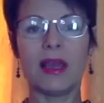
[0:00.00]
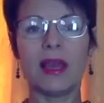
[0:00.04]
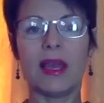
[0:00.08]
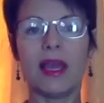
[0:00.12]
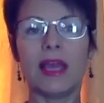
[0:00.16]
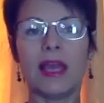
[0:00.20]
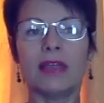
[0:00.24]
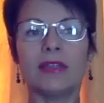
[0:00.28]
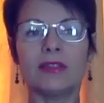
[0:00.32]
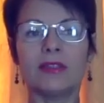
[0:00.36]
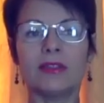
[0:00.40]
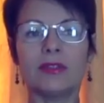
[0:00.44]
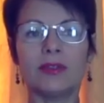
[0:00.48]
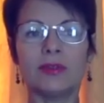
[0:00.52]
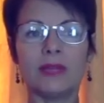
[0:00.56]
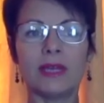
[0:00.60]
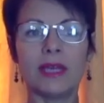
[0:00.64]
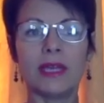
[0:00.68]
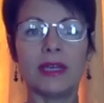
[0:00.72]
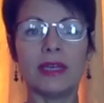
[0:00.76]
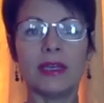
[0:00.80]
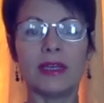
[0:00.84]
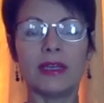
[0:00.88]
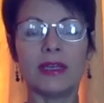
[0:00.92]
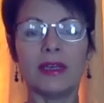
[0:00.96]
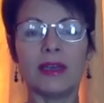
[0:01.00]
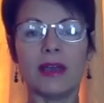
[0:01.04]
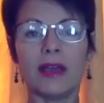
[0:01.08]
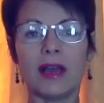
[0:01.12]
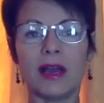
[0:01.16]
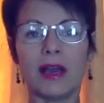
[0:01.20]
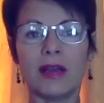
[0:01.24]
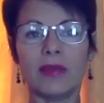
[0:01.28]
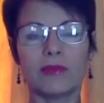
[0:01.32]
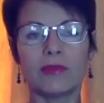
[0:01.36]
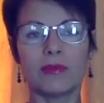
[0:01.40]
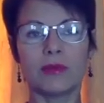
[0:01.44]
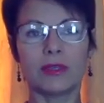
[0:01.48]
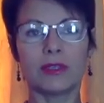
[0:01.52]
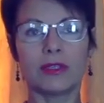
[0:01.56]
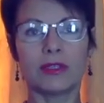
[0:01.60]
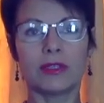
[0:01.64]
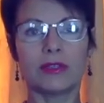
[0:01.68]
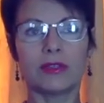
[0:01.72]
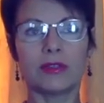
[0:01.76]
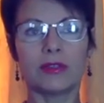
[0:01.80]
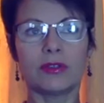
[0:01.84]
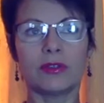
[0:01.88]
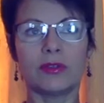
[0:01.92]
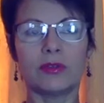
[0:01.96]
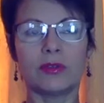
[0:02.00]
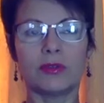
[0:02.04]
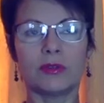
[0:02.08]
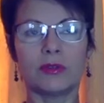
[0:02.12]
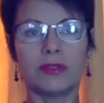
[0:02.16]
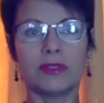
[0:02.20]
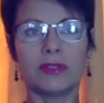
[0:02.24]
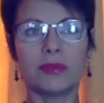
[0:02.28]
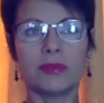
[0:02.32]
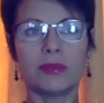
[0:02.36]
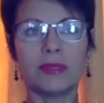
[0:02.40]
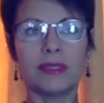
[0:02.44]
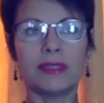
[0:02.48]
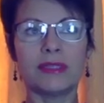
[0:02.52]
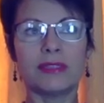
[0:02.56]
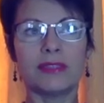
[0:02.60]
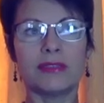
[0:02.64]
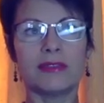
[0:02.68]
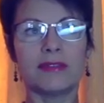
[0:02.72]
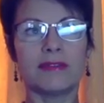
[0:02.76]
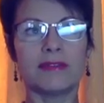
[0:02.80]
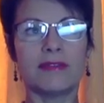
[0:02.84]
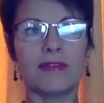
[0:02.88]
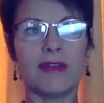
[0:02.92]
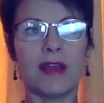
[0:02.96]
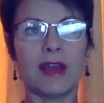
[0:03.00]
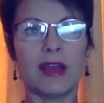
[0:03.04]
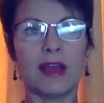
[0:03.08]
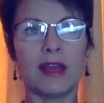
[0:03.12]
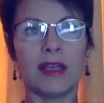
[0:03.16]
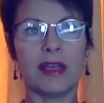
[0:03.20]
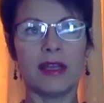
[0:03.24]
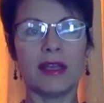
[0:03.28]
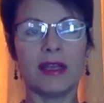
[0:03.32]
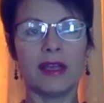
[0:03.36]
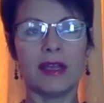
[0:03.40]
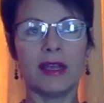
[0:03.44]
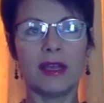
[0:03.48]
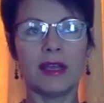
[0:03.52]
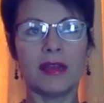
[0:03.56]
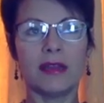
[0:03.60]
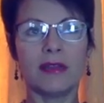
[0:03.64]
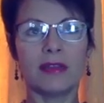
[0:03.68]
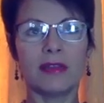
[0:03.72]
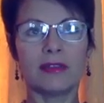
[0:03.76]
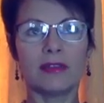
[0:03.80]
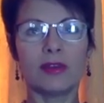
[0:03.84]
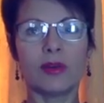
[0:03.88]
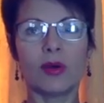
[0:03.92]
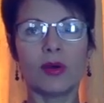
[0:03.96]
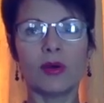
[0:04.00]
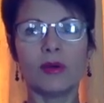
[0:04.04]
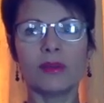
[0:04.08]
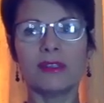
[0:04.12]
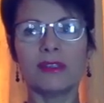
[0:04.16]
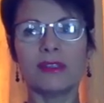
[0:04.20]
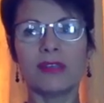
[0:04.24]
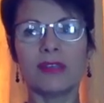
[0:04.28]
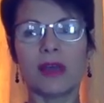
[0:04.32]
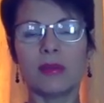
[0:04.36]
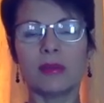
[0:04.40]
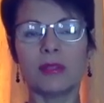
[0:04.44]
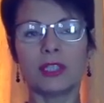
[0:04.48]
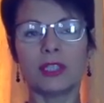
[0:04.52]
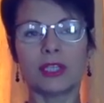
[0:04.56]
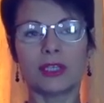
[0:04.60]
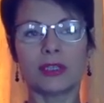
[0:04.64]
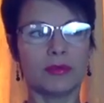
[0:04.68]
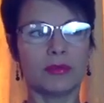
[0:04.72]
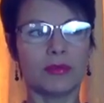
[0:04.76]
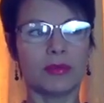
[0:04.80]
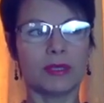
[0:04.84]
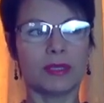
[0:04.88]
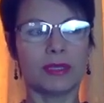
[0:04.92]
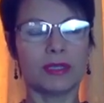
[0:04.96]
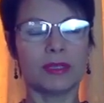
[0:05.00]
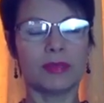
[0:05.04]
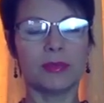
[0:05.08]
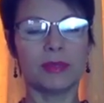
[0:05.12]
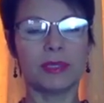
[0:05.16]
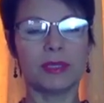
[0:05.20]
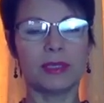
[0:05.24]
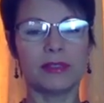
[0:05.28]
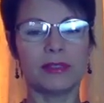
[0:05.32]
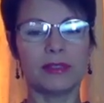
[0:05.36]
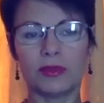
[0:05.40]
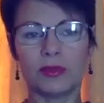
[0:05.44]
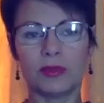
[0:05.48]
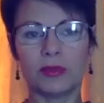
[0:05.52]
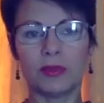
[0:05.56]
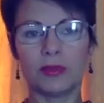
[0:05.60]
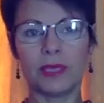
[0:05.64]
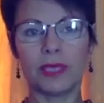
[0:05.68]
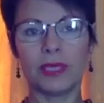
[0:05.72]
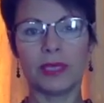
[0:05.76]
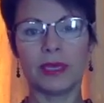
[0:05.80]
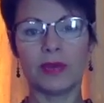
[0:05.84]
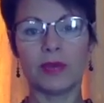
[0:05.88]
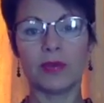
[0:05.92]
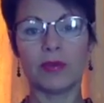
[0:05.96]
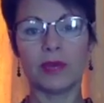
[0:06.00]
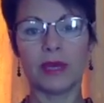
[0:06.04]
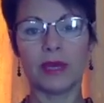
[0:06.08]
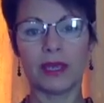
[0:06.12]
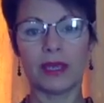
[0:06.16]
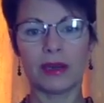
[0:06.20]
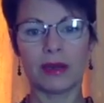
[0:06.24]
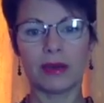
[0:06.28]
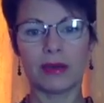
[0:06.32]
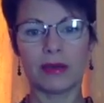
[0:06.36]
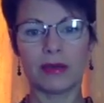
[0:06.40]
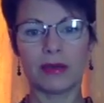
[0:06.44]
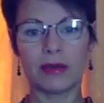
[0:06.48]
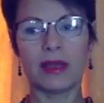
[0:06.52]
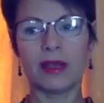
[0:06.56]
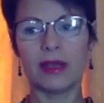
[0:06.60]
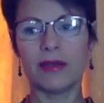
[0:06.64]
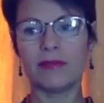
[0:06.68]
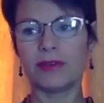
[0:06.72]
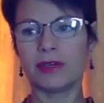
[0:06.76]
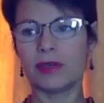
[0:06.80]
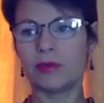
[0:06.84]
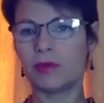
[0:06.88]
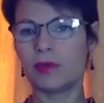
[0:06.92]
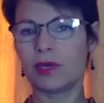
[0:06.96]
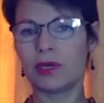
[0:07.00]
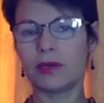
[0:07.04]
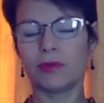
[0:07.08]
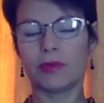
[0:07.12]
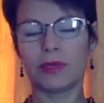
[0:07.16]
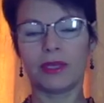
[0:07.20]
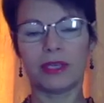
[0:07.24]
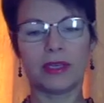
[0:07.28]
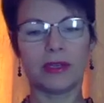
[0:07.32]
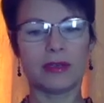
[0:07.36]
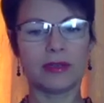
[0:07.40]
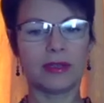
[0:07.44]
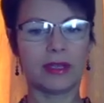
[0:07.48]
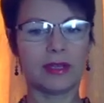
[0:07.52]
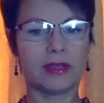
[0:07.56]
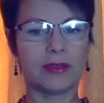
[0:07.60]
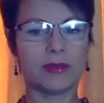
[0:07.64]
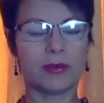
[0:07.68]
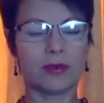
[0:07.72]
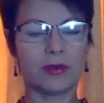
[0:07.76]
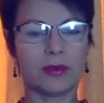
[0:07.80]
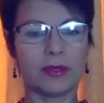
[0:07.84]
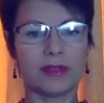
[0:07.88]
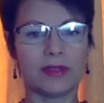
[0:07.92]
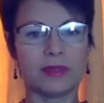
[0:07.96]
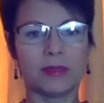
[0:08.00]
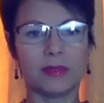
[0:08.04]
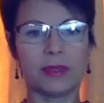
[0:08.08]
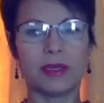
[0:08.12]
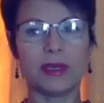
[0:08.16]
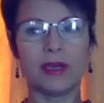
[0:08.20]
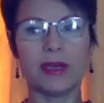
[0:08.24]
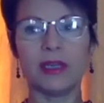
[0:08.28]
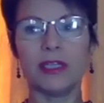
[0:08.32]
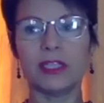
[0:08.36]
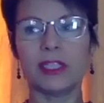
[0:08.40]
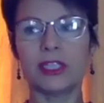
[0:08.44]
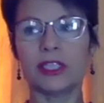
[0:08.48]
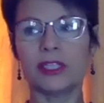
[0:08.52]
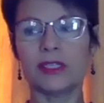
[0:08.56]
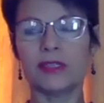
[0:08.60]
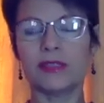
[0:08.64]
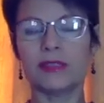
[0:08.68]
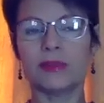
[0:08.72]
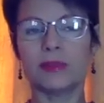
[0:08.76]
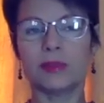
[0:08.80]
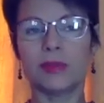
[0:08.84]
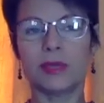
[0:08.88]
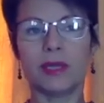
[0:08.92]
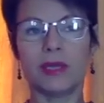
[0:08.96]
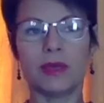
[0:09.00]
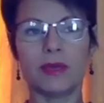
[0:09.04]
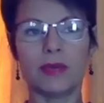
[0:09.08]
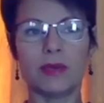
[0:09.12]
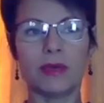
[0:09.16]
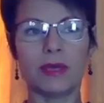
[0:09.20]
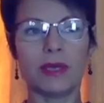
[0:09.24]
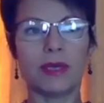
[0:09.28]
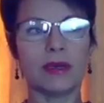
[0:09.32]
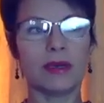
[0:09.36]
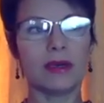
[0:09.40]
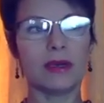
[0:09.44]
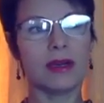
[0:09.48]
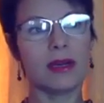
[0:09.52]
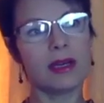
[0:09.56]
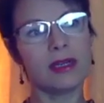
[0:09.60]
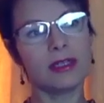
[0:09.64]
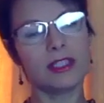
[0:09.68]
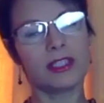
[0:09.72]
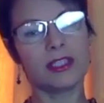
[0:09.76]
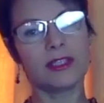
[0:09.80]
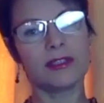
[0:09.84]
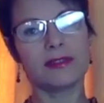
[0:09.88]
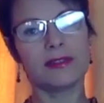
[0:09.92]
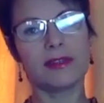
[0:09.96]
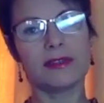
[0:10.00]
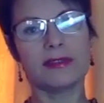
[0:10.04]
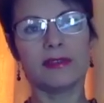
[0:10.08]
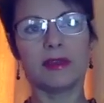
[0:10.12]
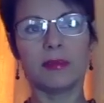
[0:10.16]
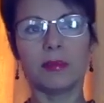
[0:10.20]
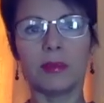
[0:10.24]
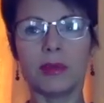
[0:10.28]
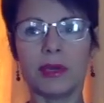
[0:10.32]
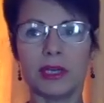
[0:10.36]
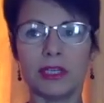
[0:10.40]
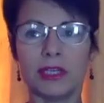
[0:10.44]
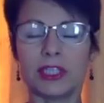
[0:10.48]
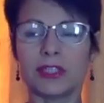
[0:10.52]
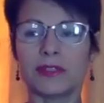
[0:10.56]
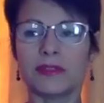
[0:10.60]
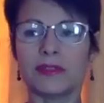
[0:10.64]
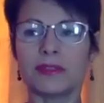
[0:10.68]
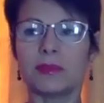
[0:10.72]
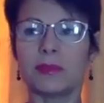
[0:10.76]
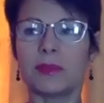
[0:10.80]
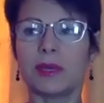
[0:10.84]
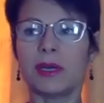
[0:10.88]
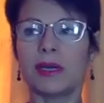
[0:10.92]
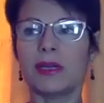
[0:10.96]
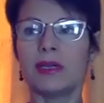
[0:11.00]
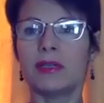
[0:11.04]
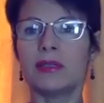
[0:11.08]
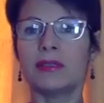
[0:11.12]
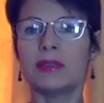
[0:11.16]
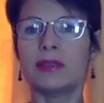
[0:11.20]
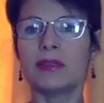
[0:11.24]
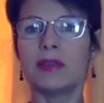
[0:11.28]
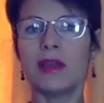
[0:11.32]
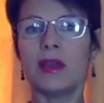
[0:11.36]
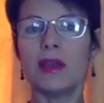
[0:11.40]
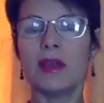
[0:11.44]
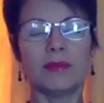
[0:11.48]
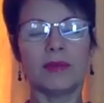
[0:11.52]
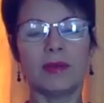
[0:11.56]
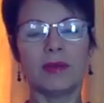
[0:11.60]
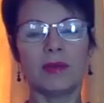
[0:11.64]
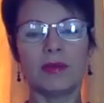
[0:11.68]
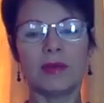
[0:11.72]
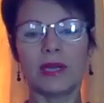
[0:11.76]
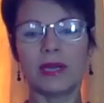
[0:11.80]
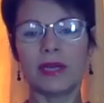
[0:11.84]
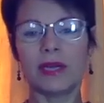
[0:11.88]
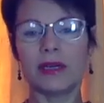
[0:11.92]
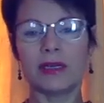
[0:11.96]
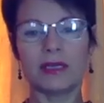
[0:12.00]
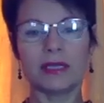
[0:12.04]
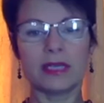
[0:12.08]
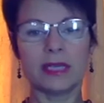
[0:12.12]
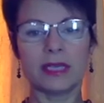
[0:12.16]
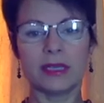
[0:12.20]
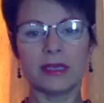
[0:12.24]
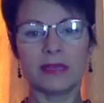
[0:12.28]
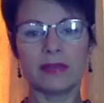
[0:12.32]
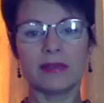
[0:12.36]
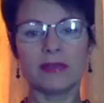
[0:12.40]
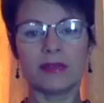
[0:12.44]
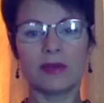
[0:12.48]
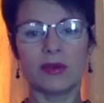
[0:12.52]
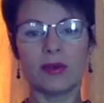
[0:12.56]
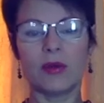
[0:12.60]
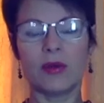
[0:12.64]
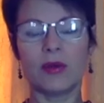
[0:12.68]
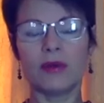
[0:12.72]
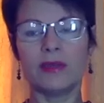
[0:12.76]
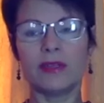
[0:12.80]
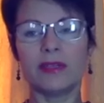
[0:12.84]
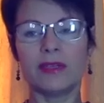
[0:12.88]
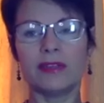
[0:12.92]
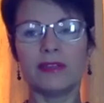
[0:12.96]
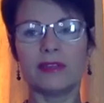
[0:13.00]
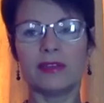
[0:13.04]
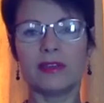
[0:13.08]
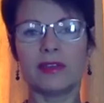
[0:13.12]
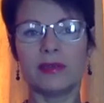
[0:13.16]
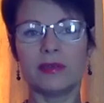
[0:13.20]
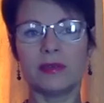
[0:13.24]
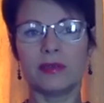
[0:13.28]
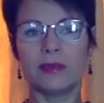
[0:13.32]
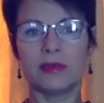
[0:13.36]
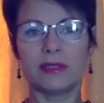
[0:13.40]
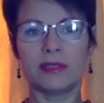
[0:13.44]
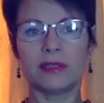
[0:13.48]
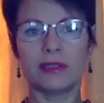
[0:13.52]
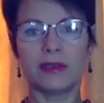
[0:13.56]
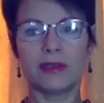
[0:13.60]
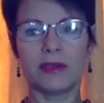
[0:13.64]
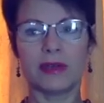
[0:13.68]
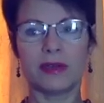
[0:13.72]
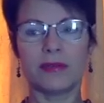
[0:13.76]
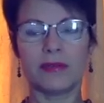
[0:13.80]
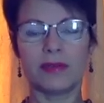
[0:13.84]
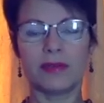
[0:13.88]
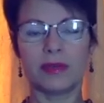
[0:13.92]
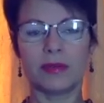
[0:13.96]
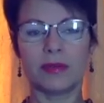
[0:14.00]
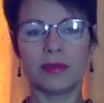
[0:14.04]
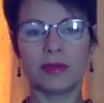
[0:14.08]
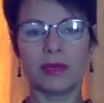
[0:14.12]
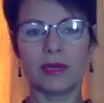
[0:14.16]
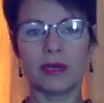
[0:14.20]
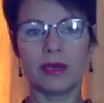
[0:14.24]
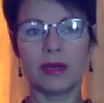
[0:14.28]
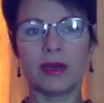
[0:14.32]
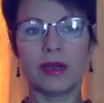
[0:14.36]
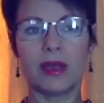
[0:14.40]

And today I wanted to demystify this whole subject, what it means to be aware. Everywhere we hear keywords, be conscious, be aware, conscious and subconscious mind, awareness, all these keywords are everywhere.